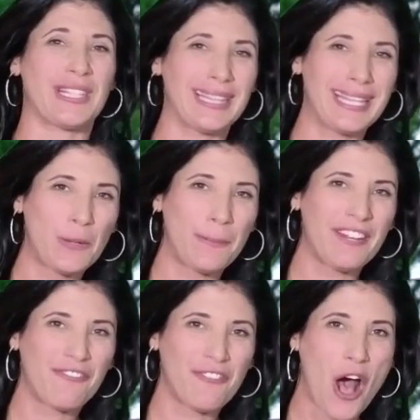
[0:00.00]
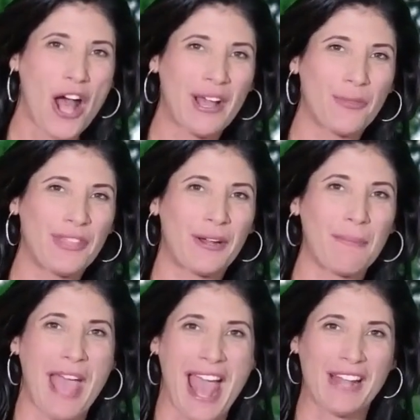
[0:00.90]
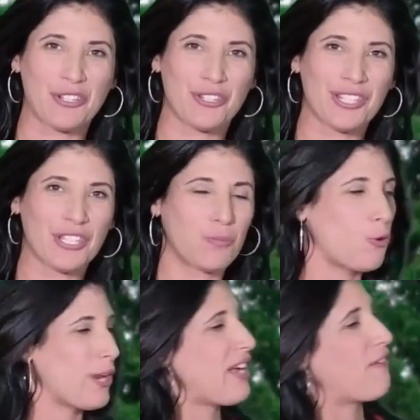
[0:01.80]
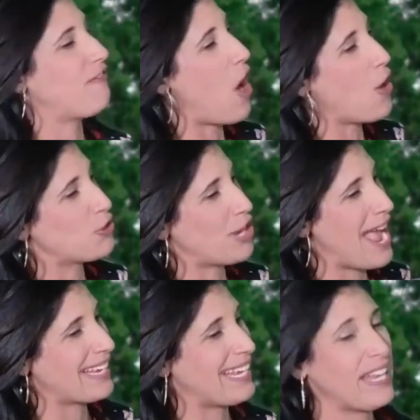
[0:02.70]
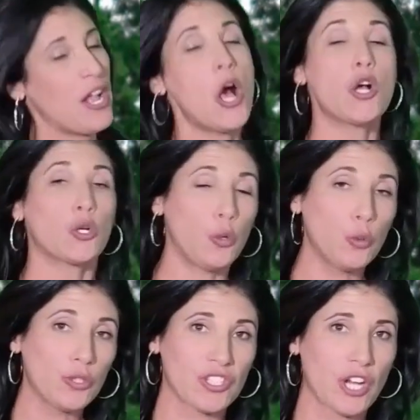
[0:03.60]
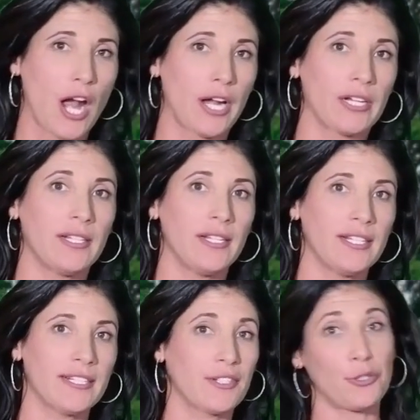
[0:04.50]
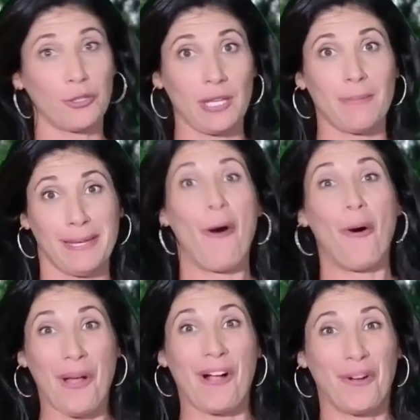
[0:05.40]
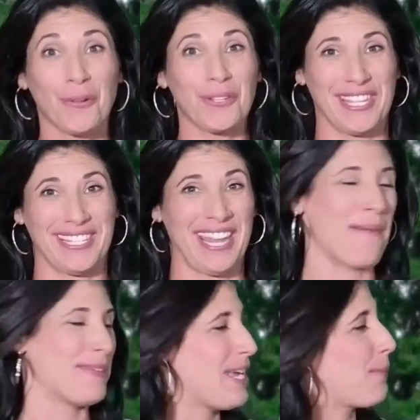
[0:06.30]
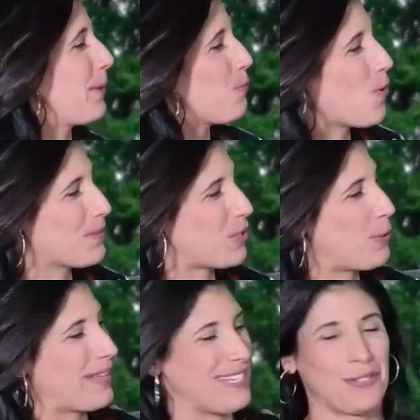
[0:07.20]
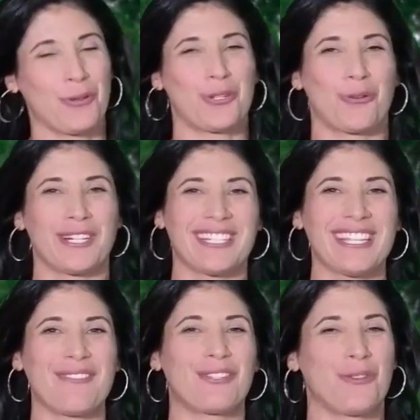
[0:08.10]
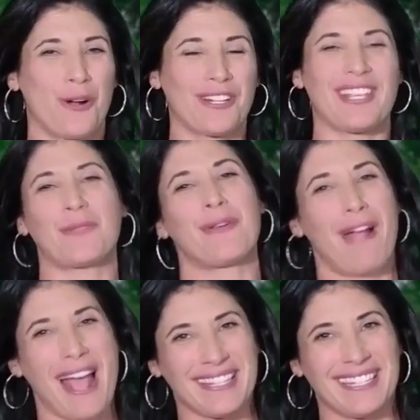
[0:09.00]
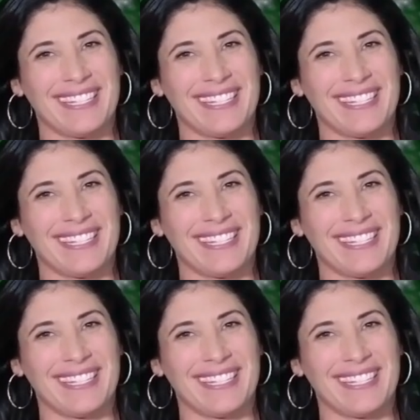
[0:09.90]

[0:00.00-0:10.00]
A little bit of fog out there in patches this morning, a fall jacket, cool start. Could certainly be a whole lot colder this time of the year, but it warms quickly. So short sleeve shorts as we rise into